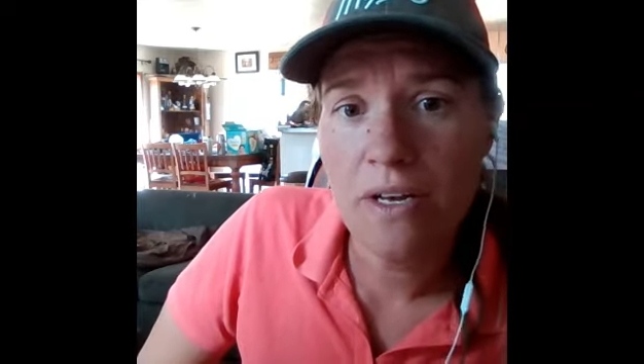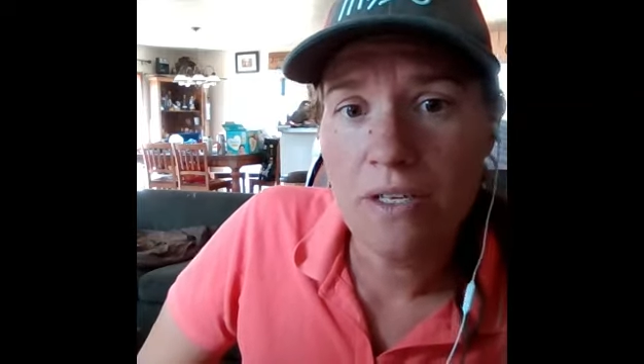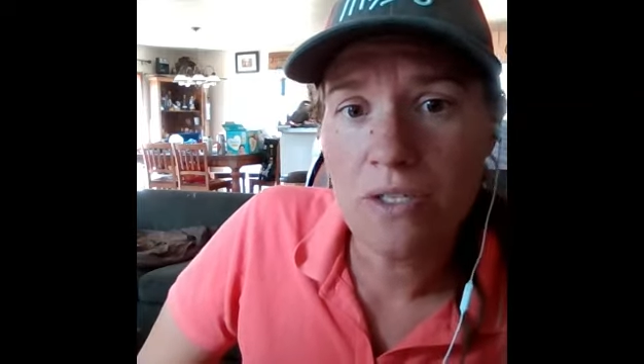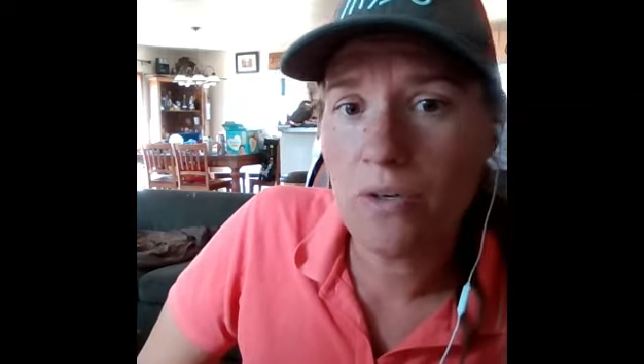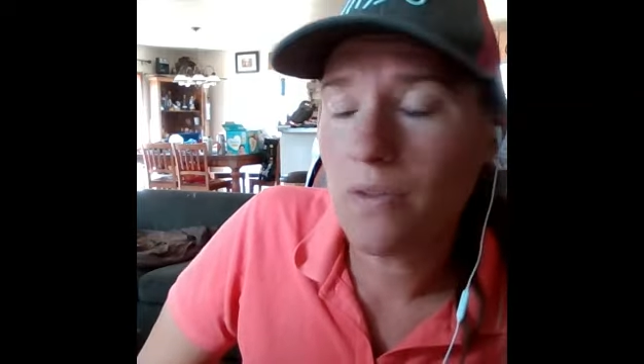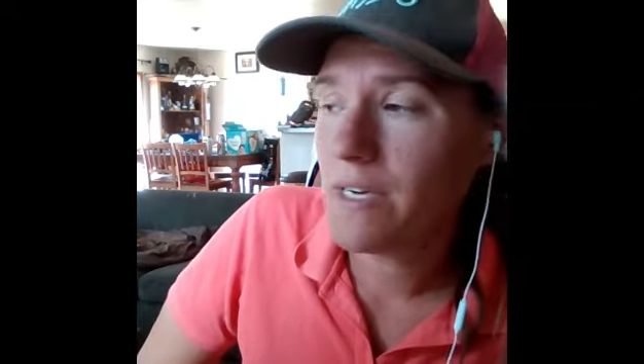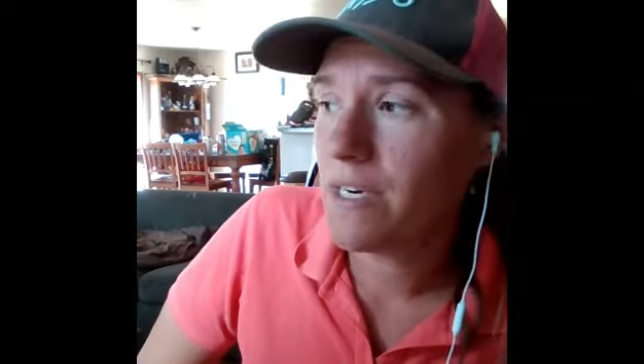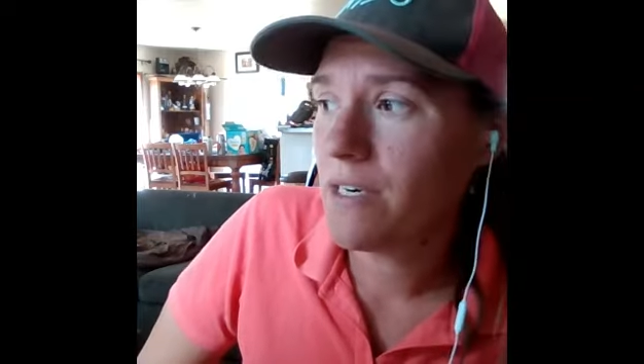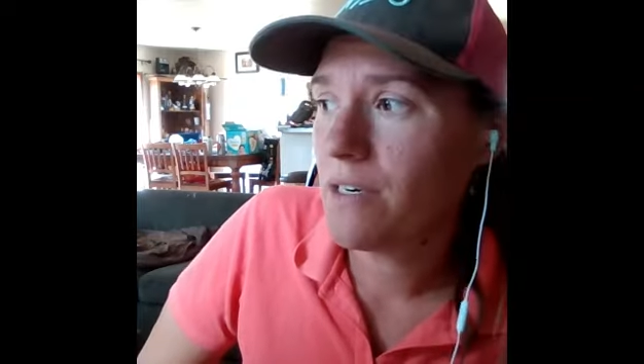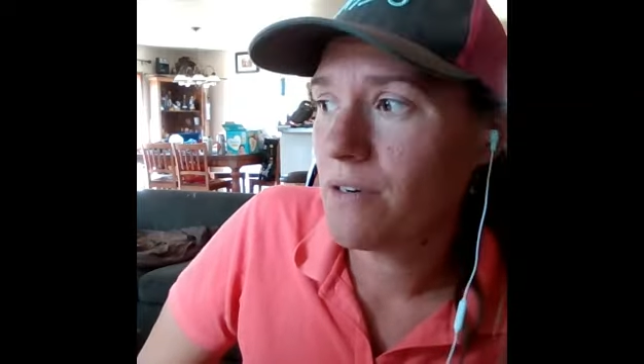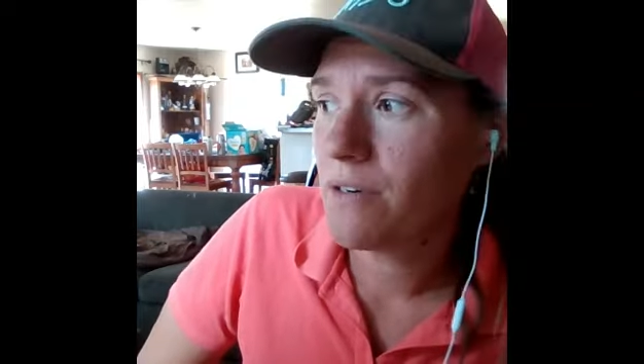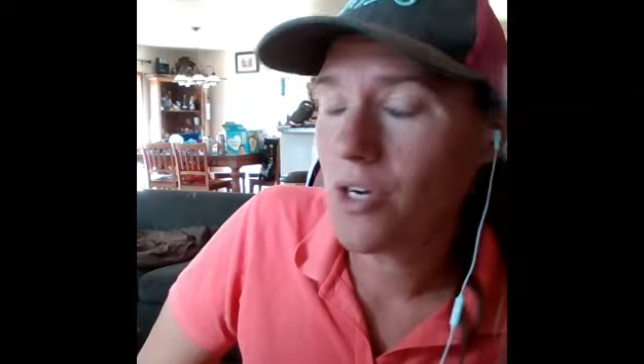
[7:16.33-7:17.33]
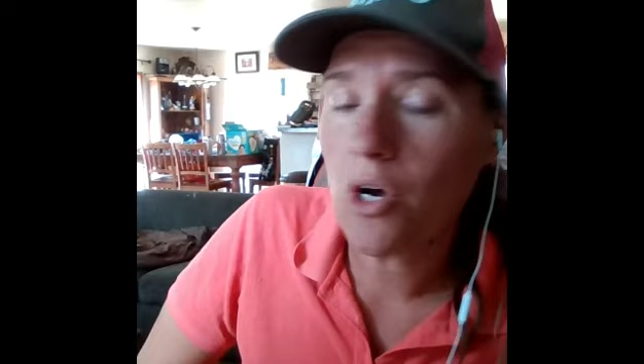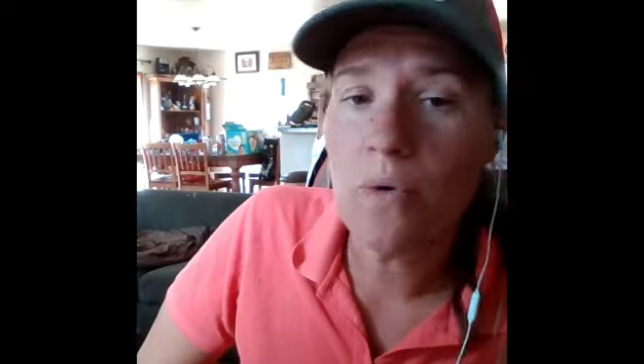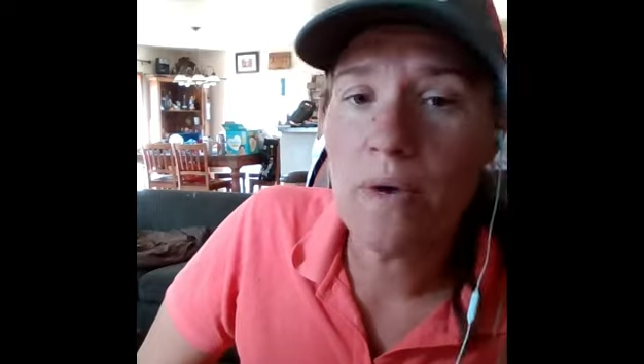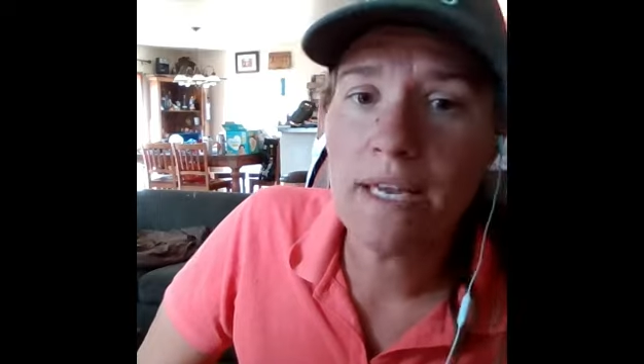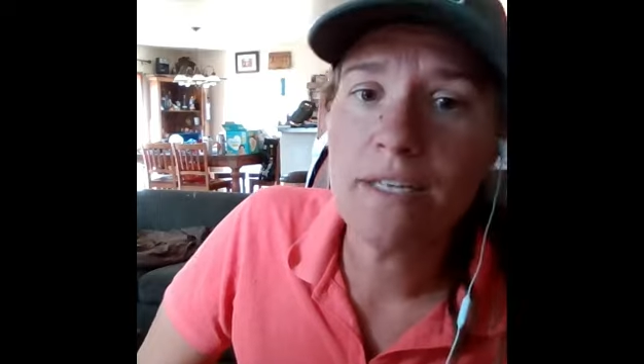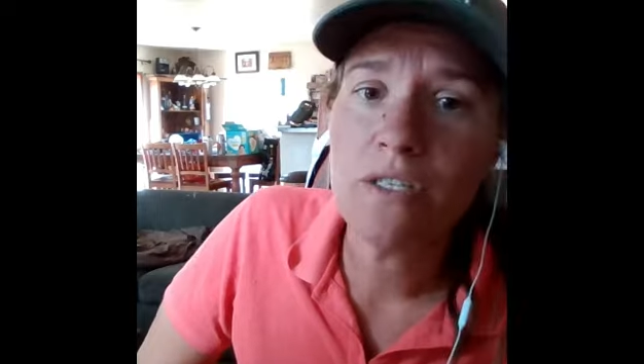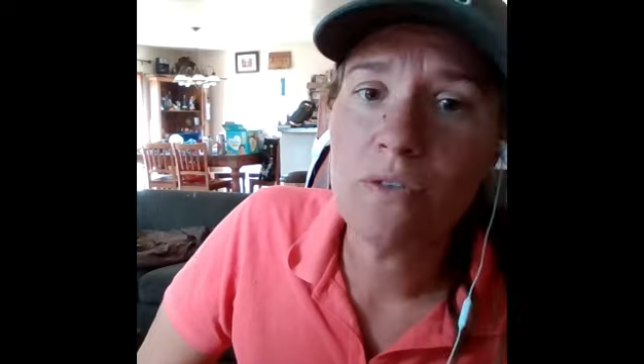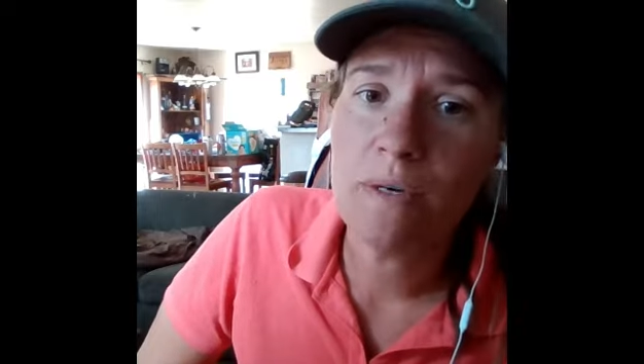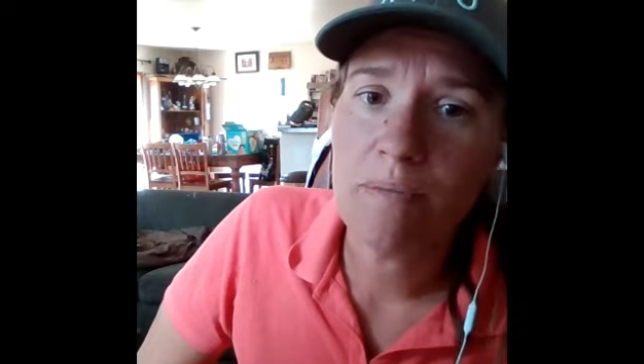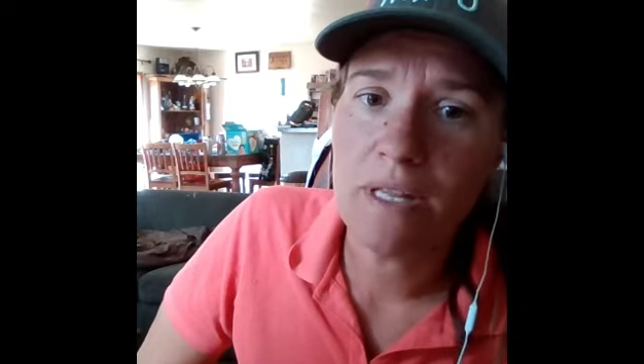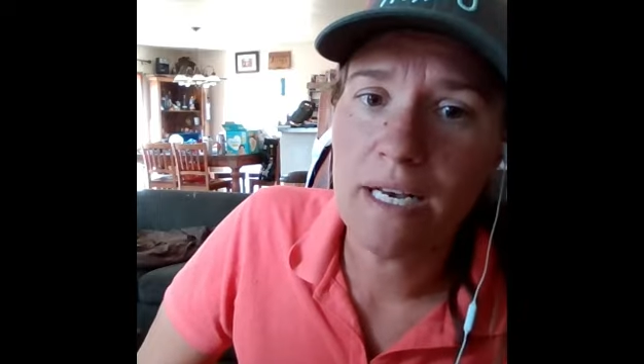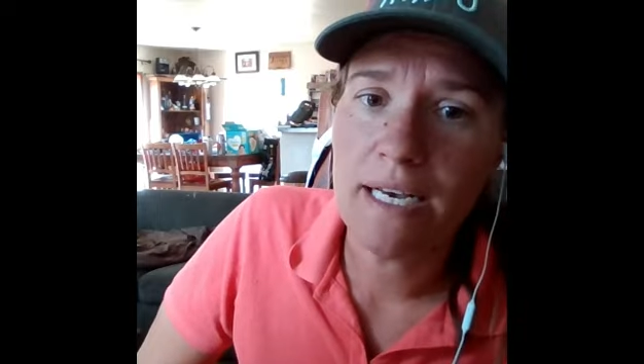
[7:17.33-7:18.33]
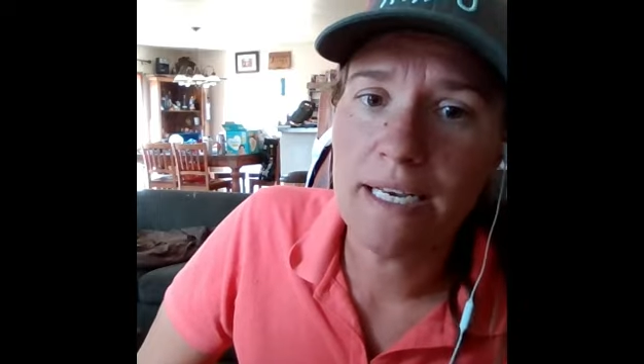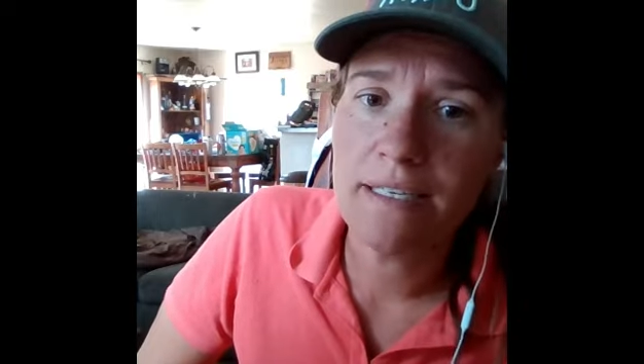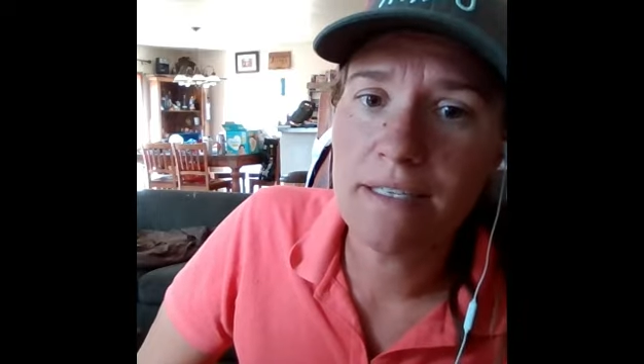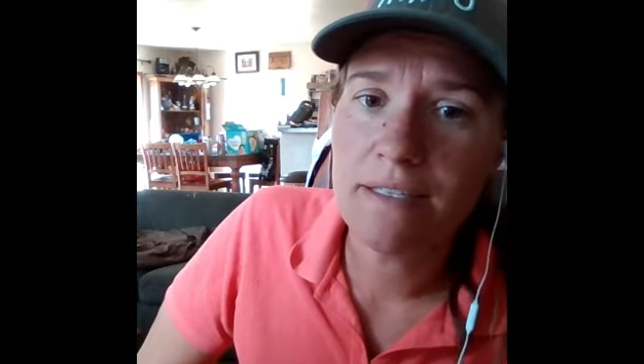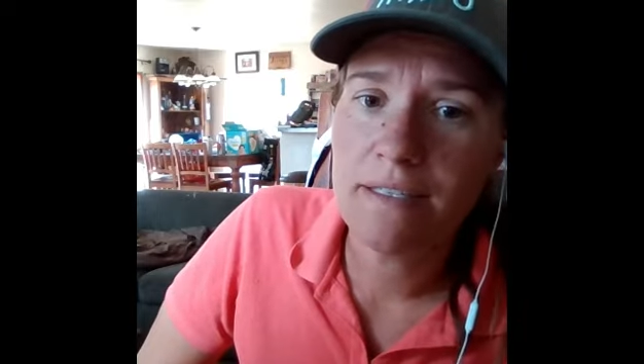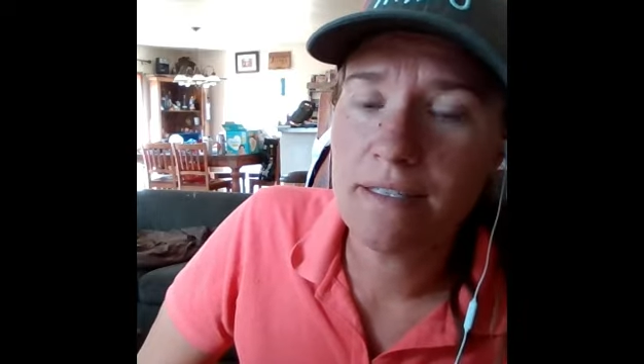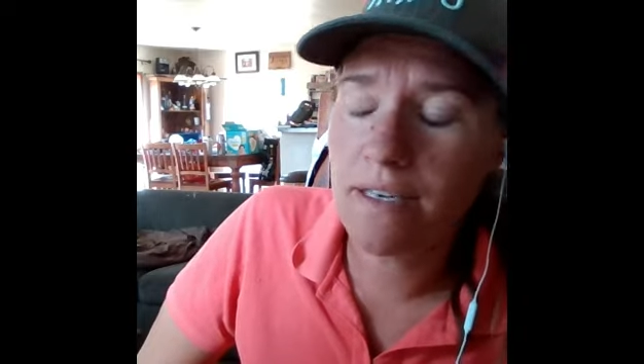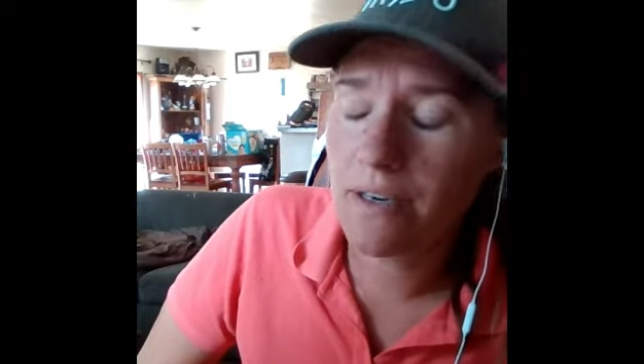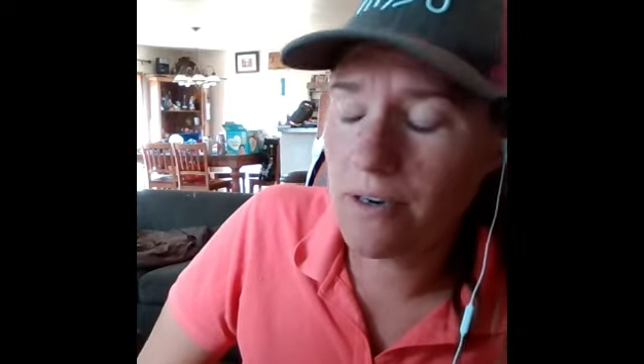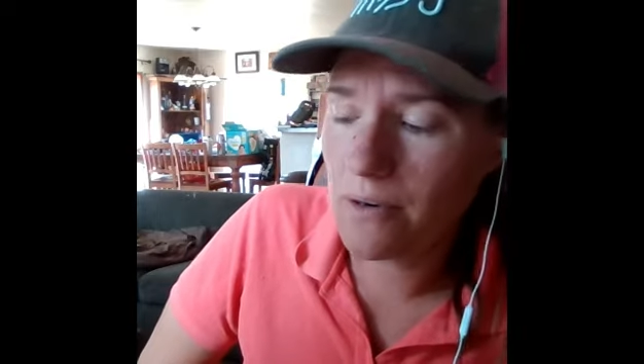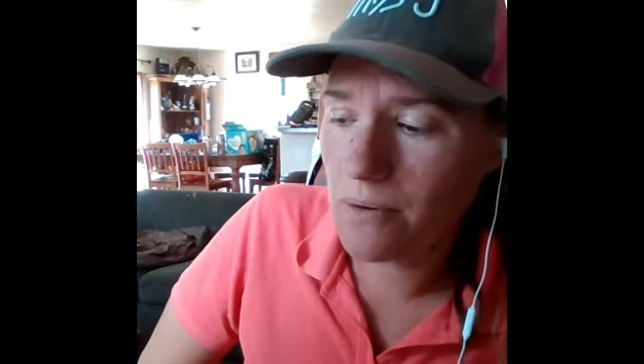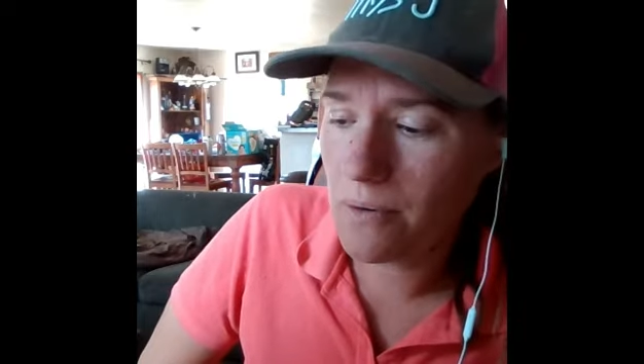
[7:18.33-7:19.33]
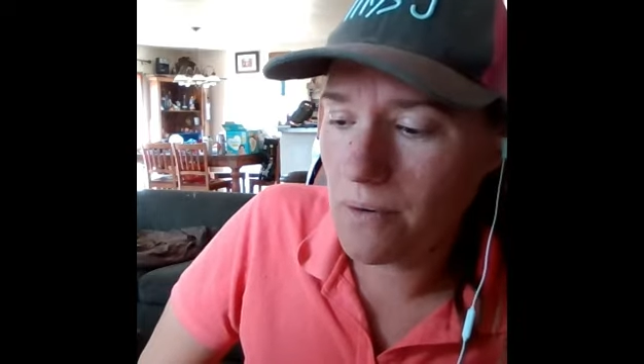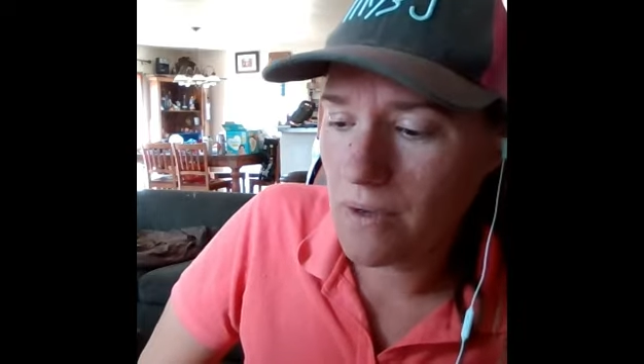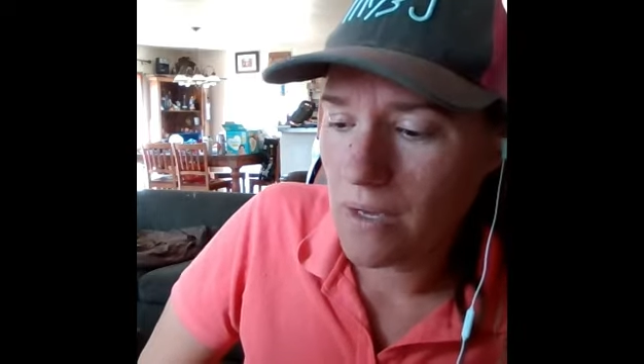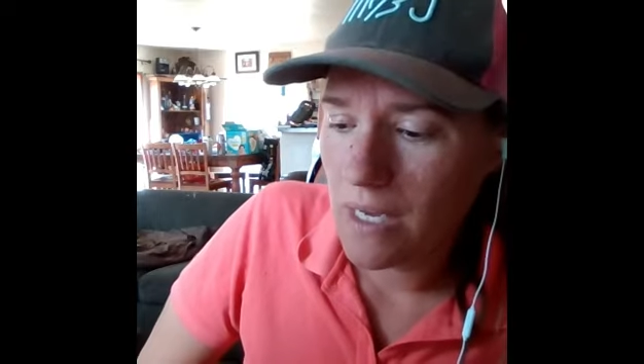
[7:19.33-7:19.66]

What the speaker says: So they're going into it blind. So